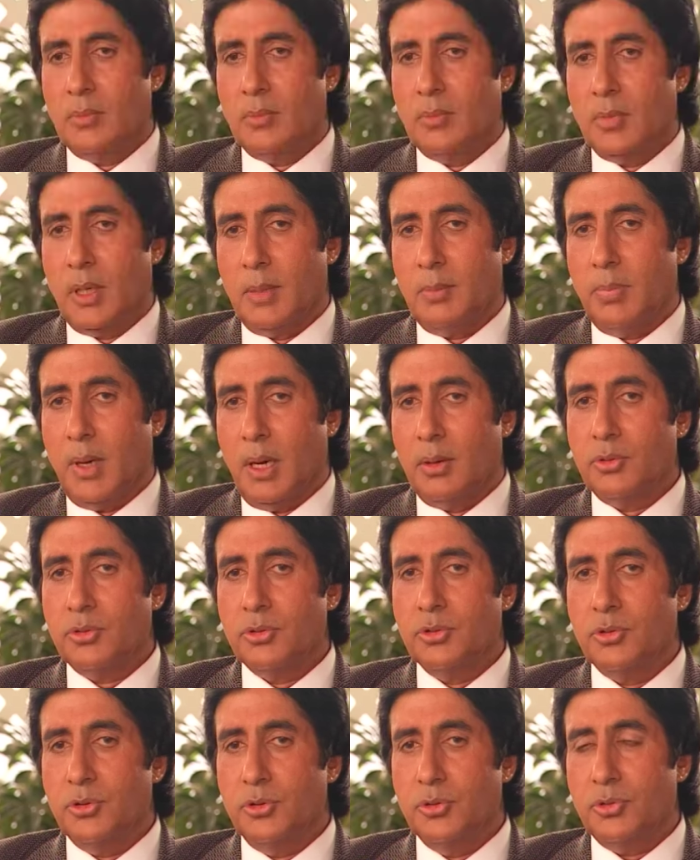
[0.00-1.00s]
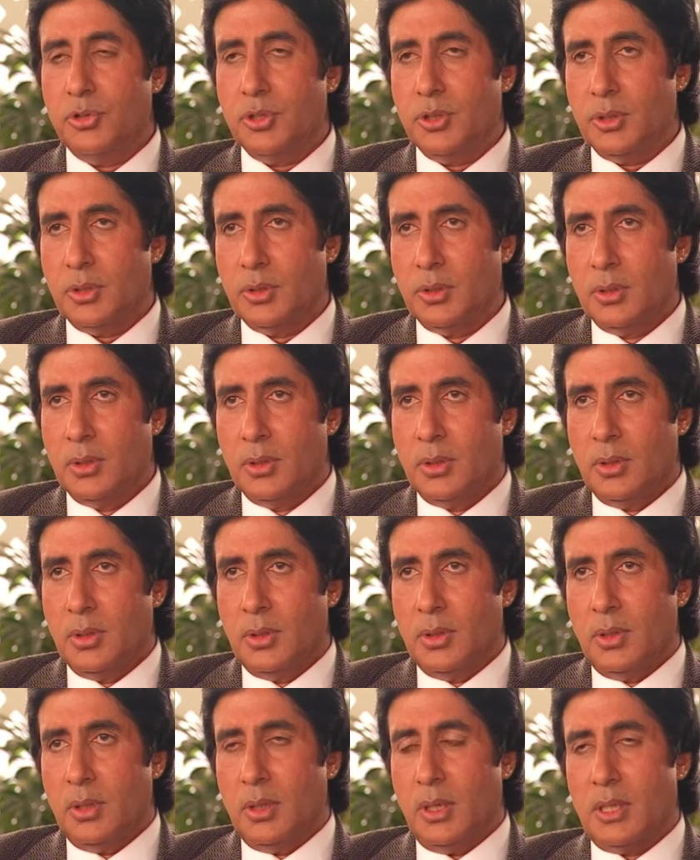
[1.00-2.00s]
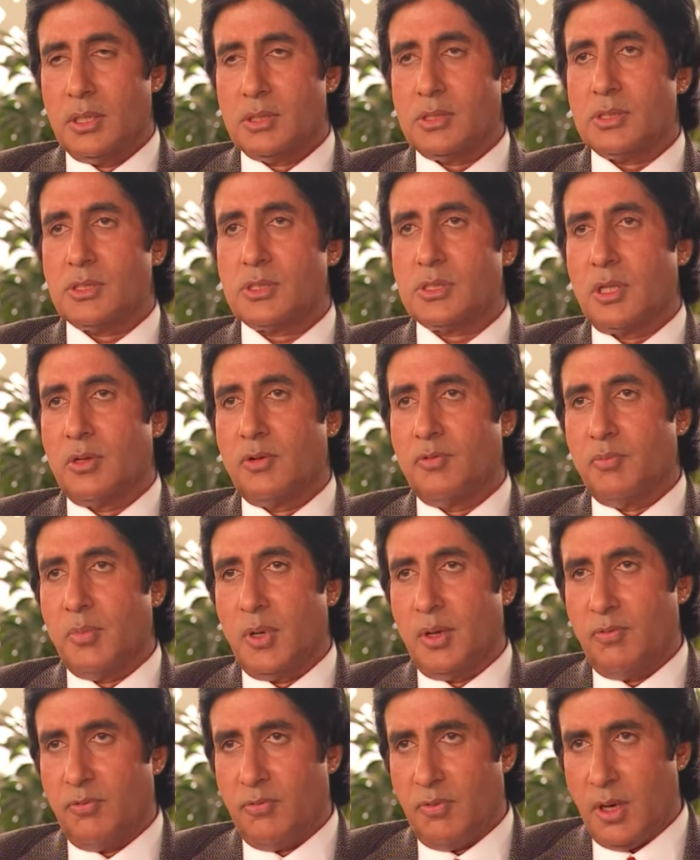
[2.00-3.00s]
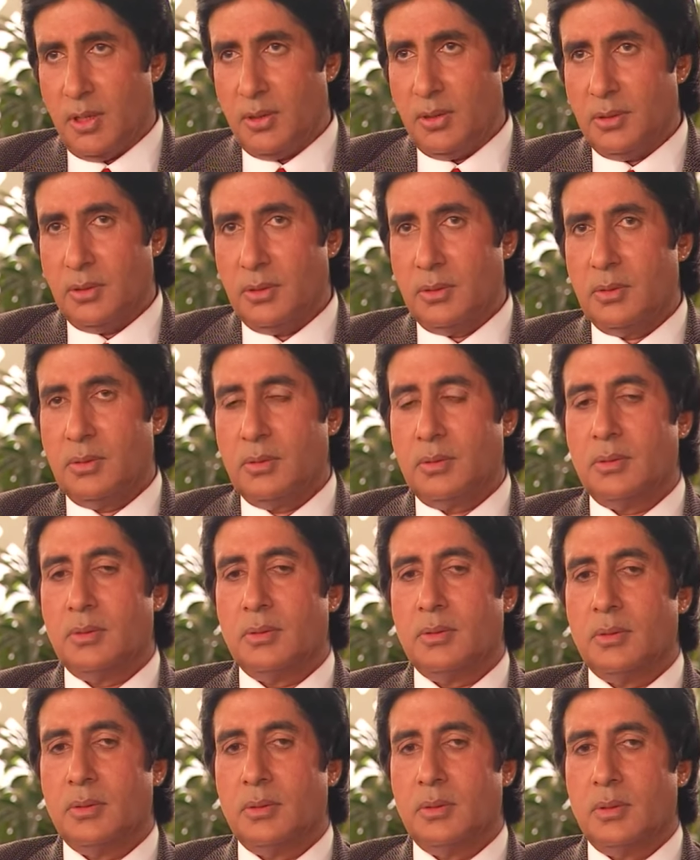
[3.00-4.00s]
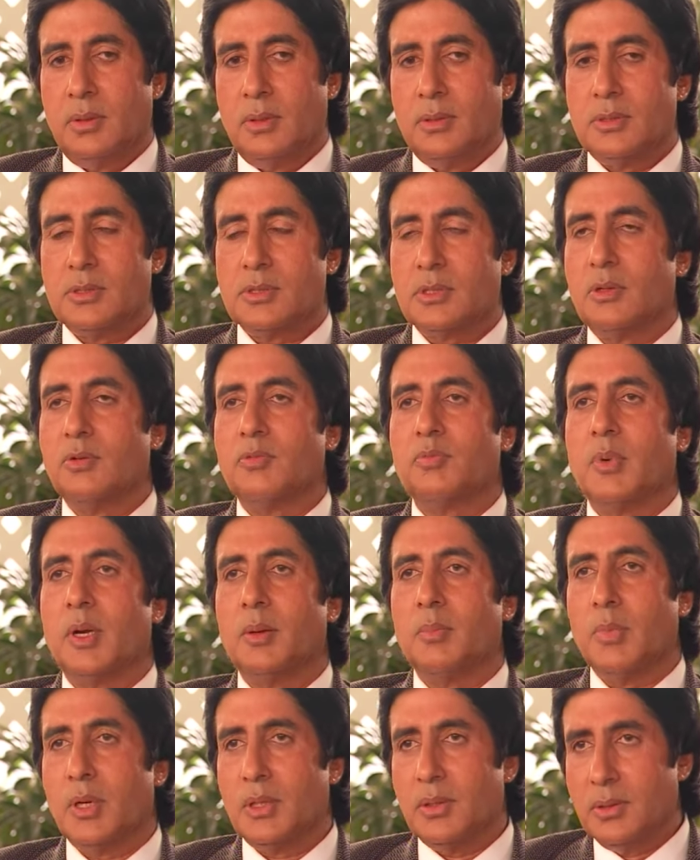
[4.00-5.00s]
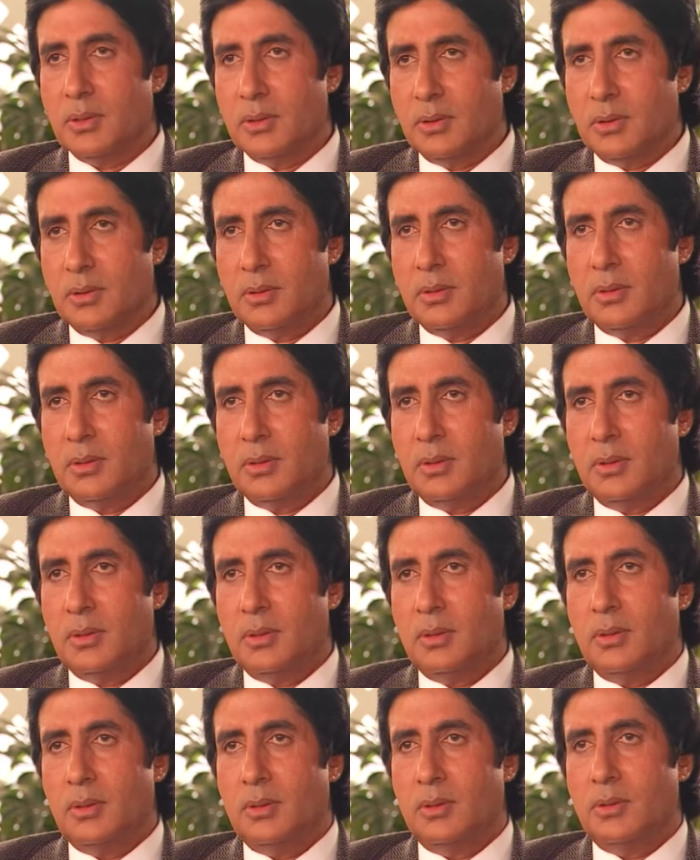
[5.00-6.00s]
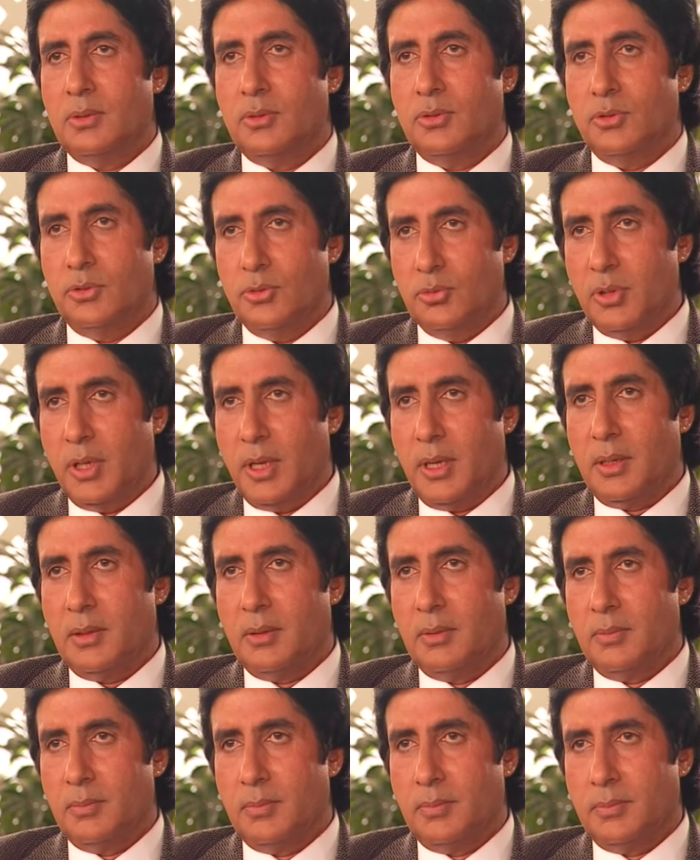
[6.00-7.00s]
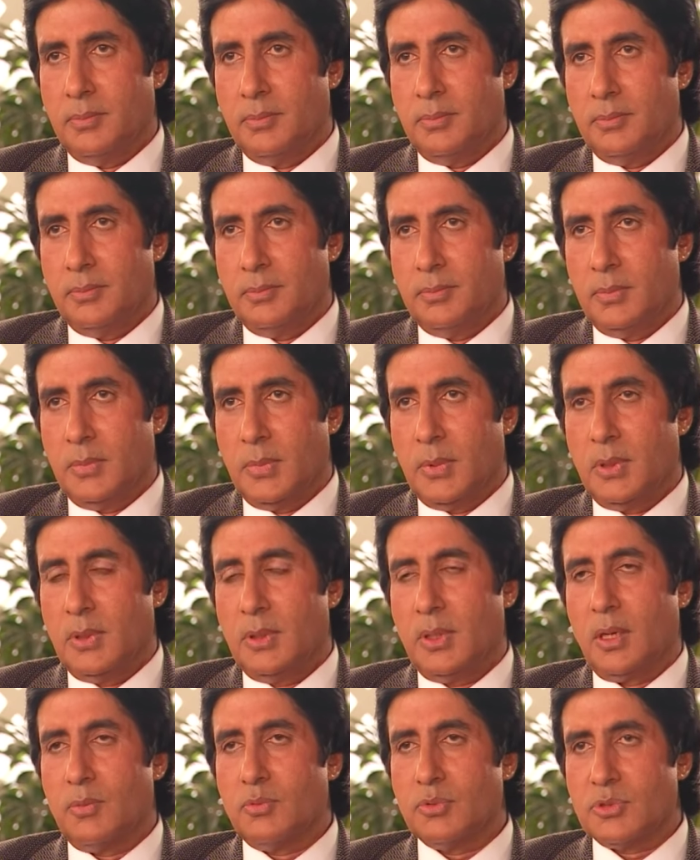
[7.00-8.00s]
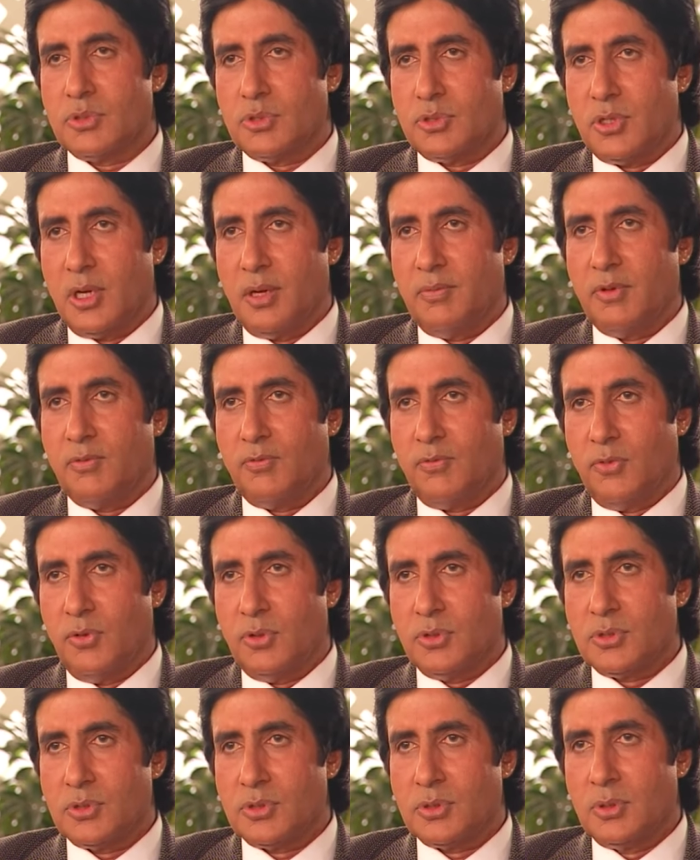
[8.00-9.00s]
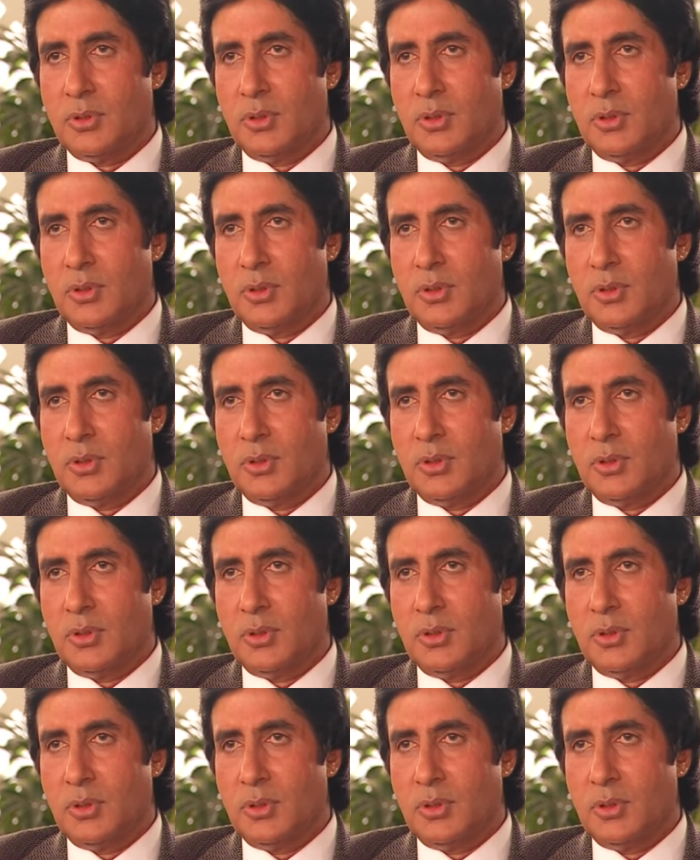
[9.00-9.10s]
my bounden duty as the son of my father and the son of my mother to do that. That was the driving force.